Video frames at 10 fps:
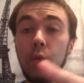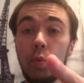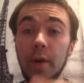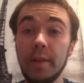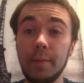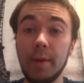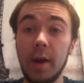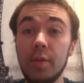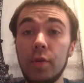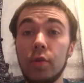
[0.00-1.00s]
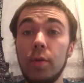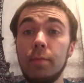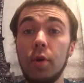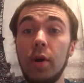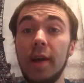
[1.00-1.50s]
What is up, guys? This is your
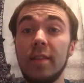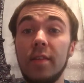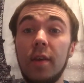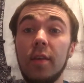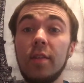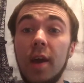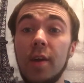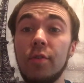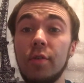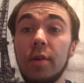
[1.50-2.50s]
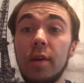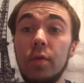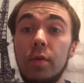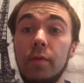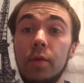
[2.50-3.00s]
boy DJ Stash. Here again
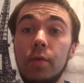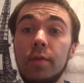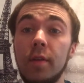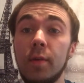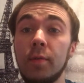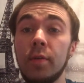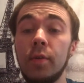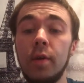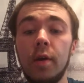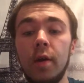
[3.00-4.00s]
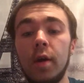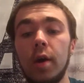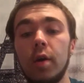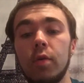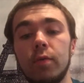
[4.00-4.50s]
on the review. In today's episode,
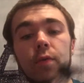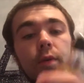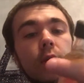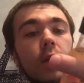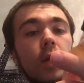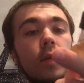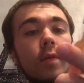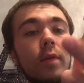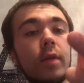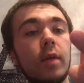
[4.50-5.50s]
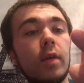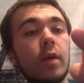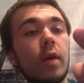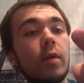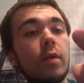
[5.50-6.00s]
I'm reviewing the
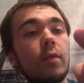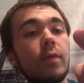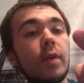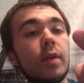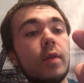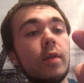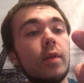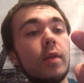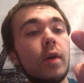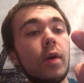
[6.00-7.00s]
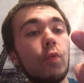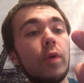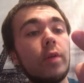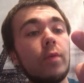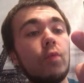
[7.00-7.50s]

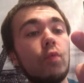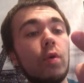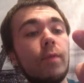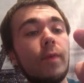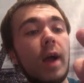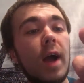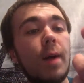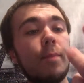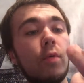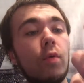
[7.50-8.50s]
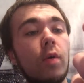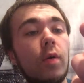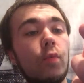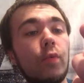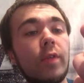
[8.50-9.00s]
William Wolf Apple
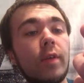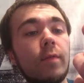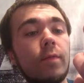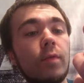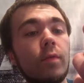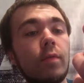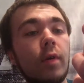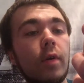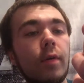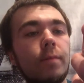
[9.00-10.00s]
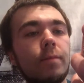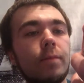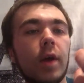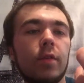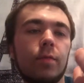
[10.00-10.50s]
Whiskey Infused. Or
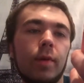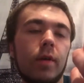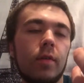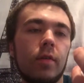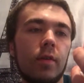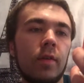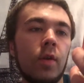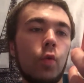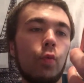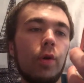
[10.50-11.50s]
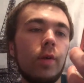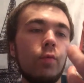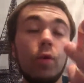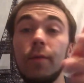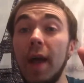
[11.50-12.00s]
yeah, it just says William
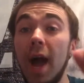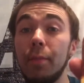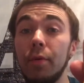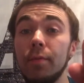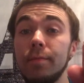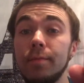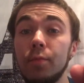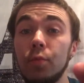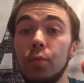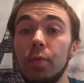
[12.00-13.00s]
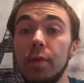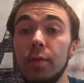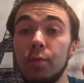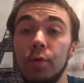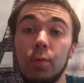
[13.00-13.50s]
Wolf Apple.
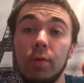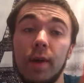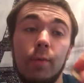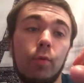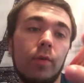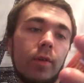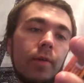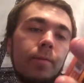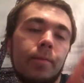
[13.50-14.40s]
It's William Wolf Apple Whiskey.